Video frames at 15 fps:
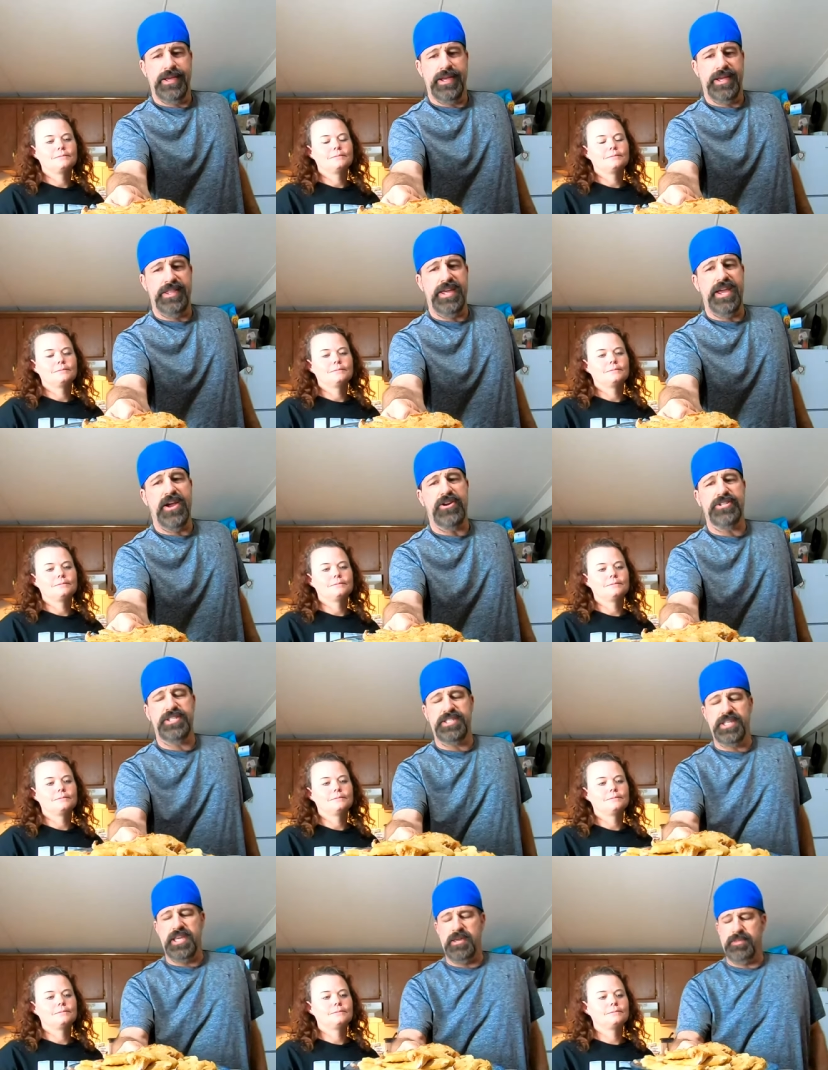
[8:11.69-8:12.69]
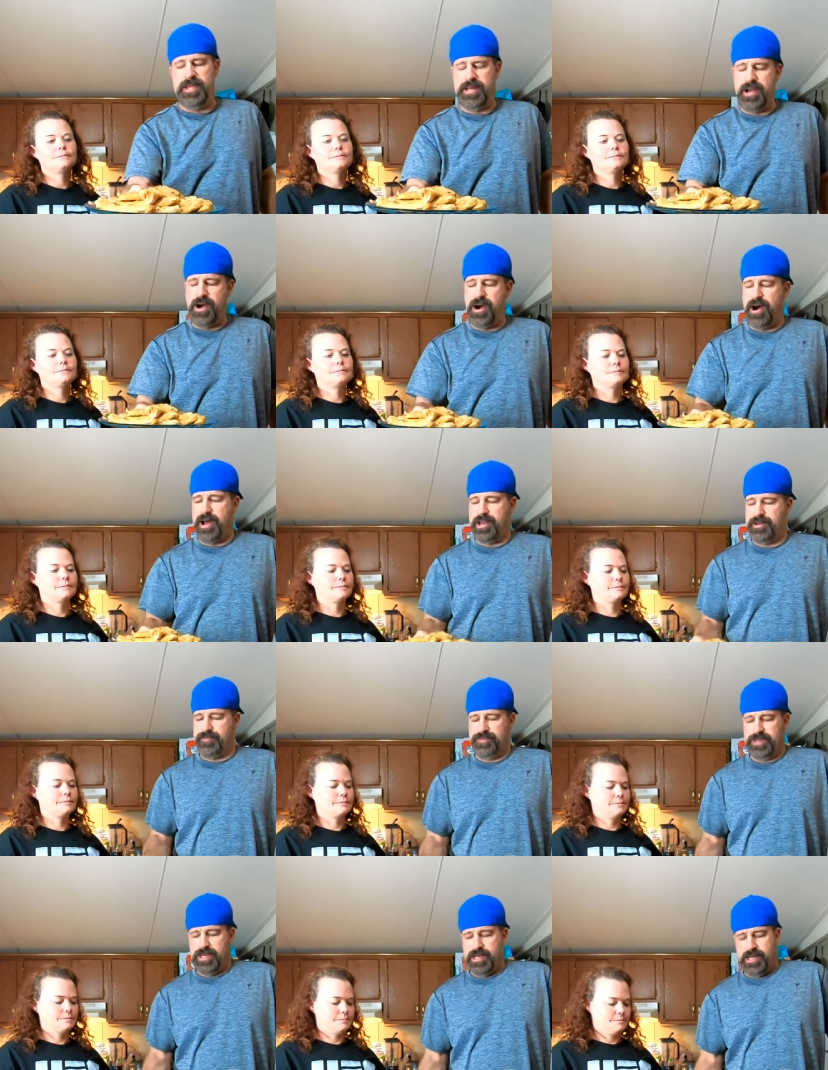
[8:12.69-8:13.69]
Speaker 1: And they are steaming hot.
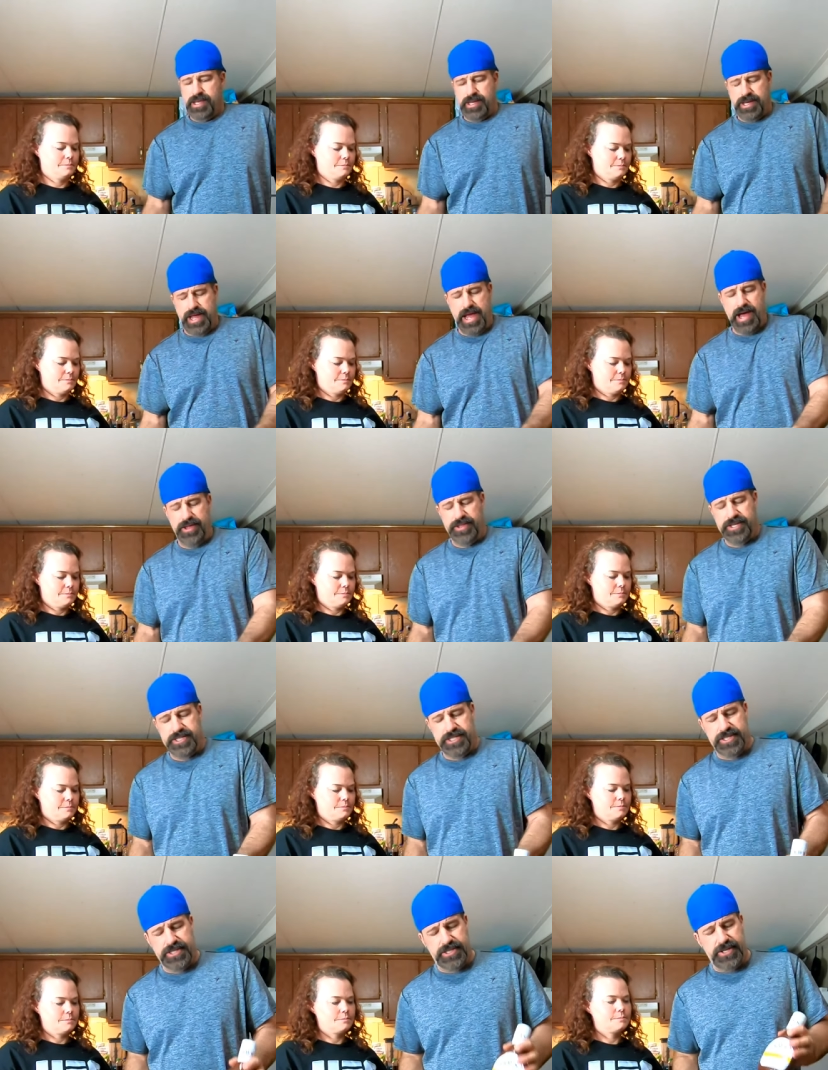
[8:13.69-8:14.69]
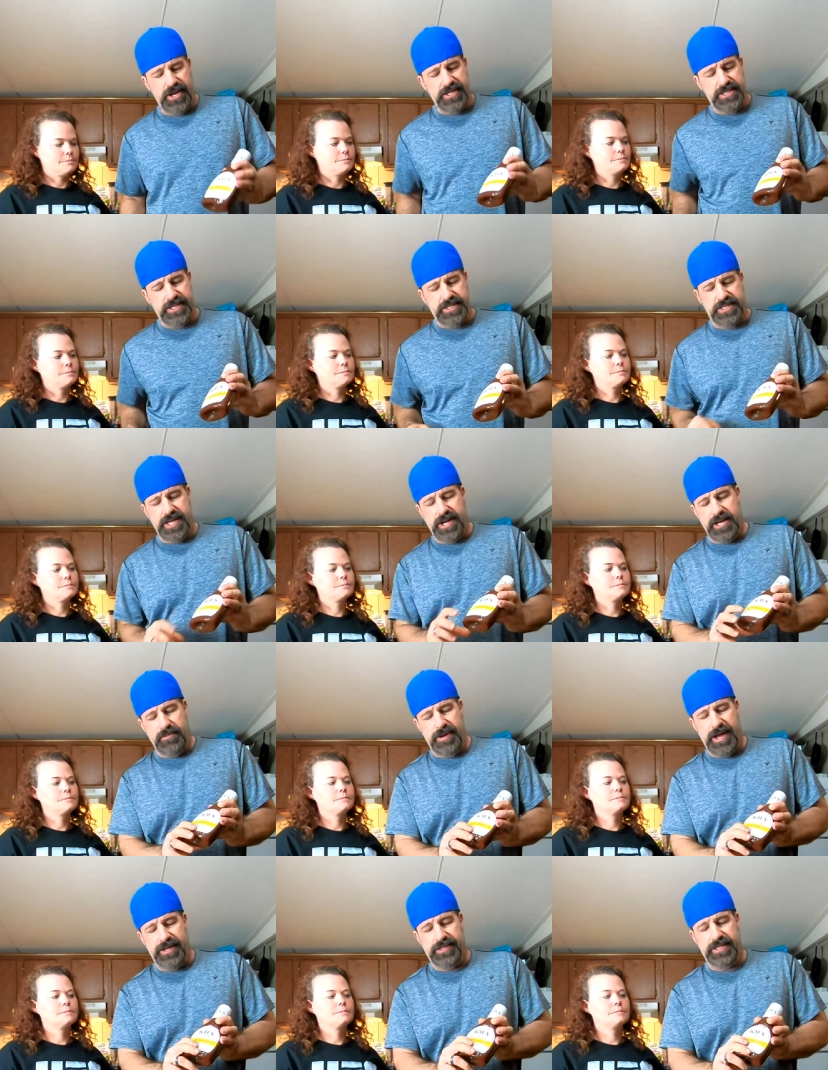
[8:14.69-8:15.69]
Now this is the sauce I was telling you
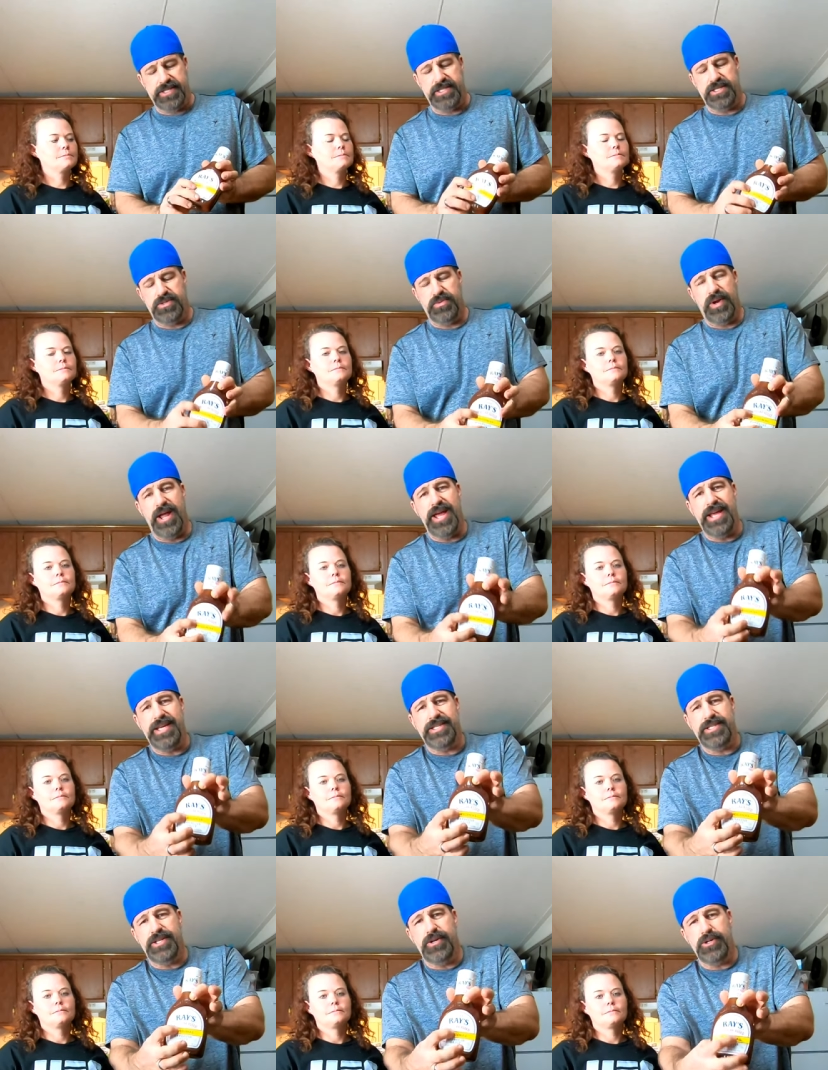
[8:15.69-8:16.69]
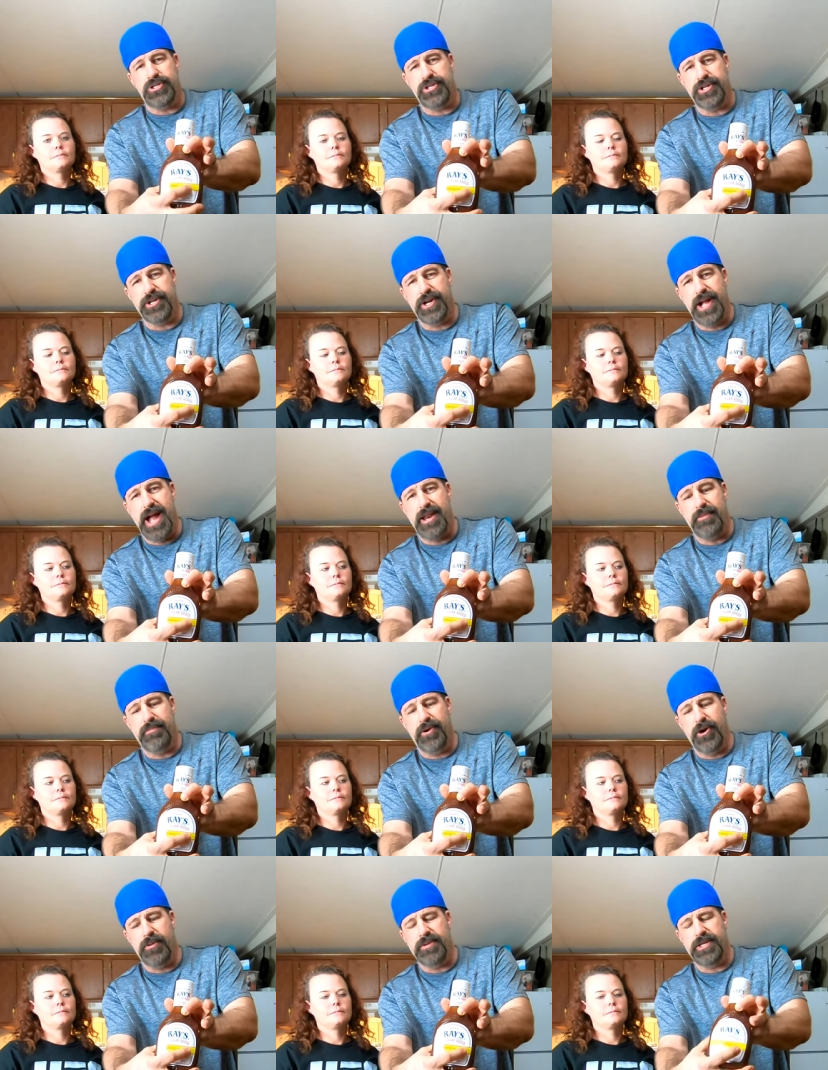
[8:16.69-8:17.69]
about. This is Ray's no sugar added
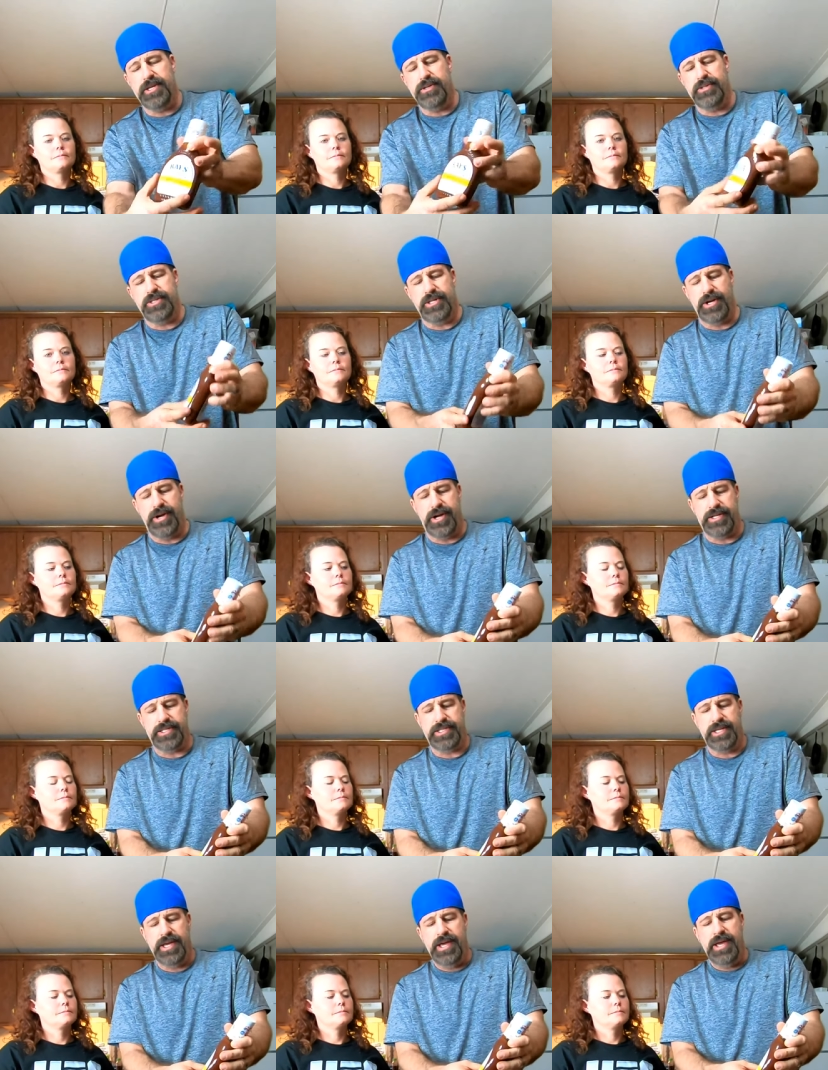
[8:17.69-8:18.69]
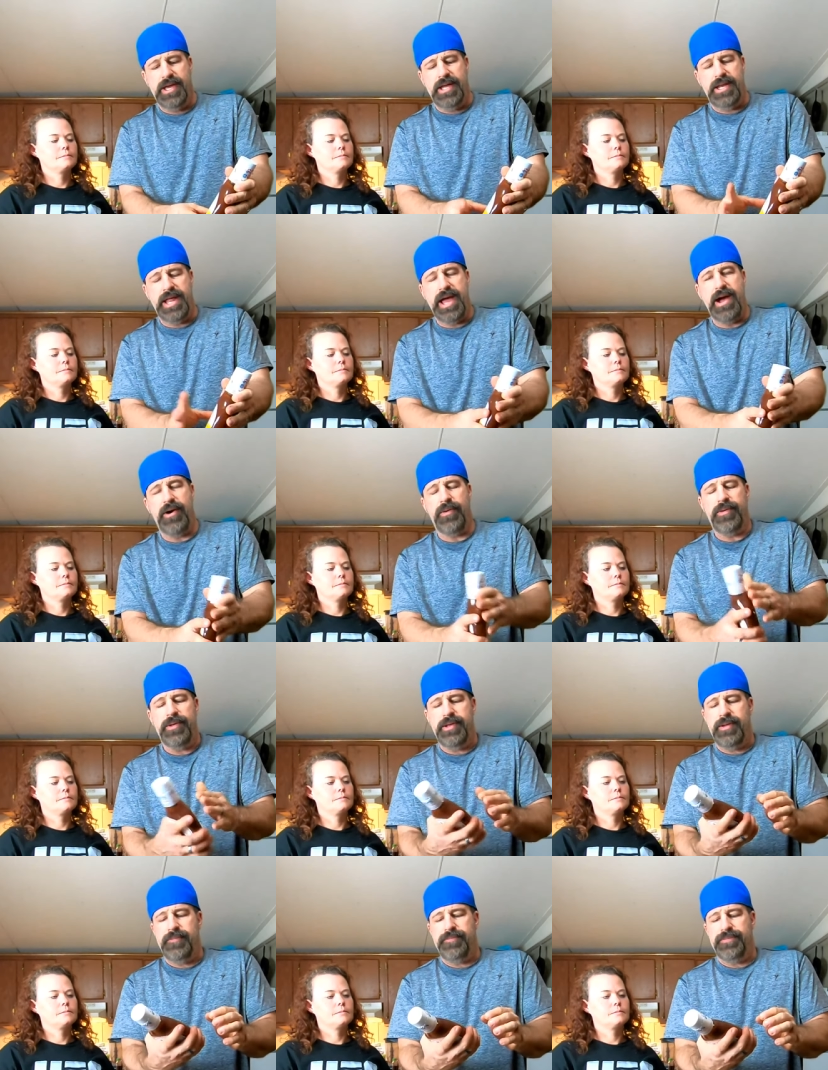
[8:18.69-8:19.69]
barbecue sauce. Now,
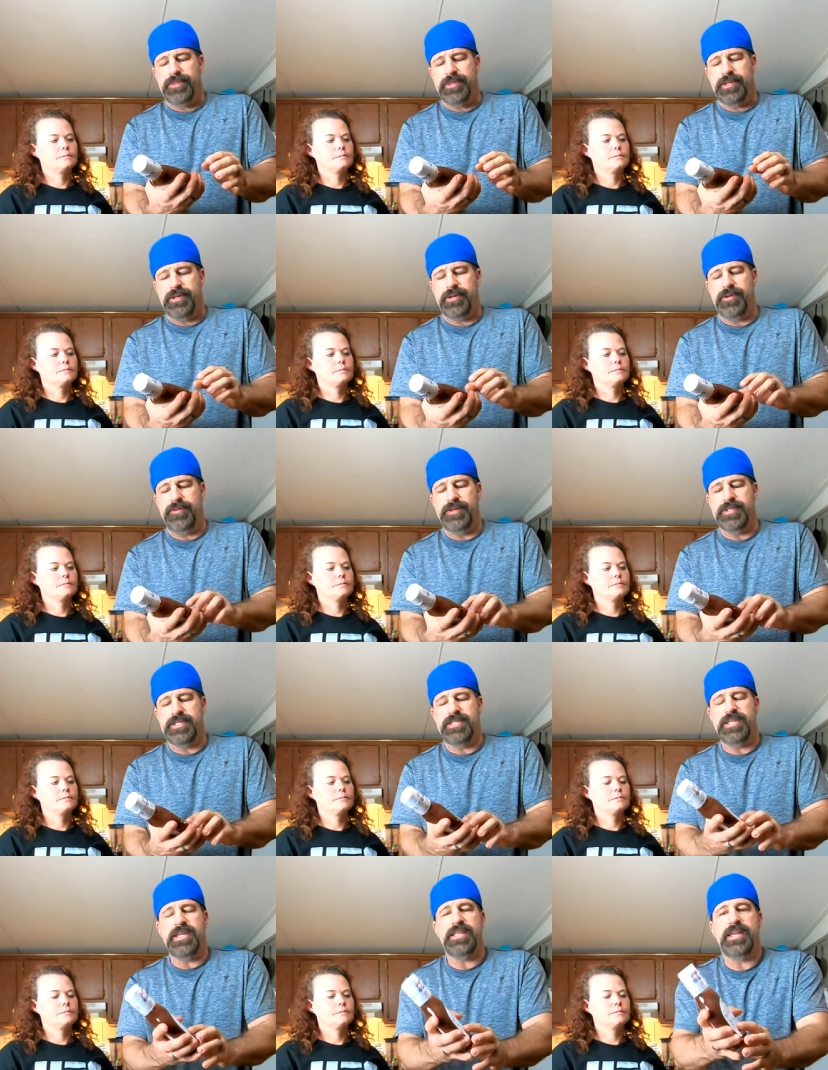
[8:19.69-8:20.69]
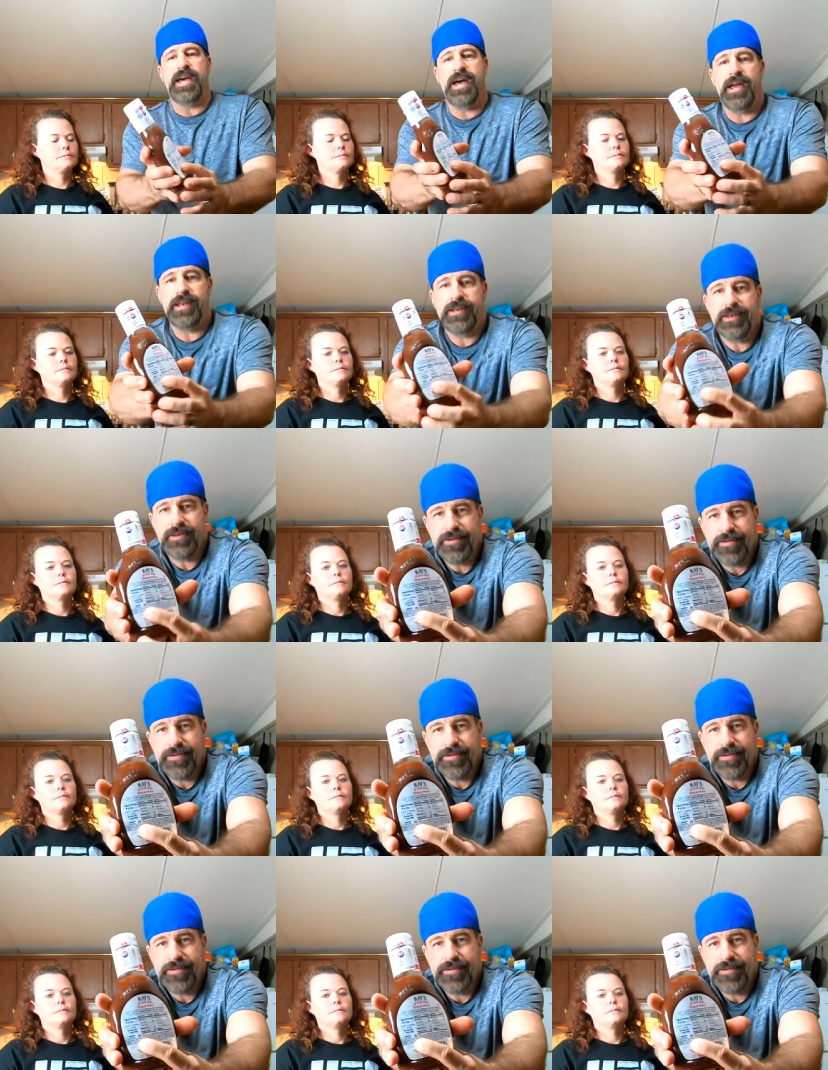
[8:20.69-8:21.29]
I don't know if you can see that.